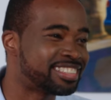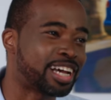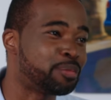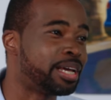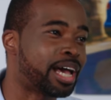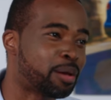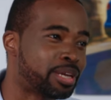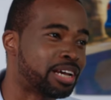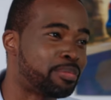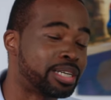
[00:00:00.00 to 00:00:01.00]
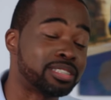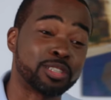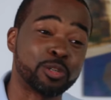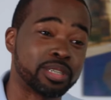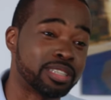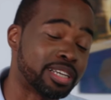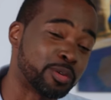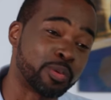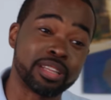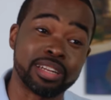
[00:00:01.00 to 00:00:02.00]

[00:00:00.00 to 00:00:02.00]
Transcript: I'd be happy to have my son go on a date with a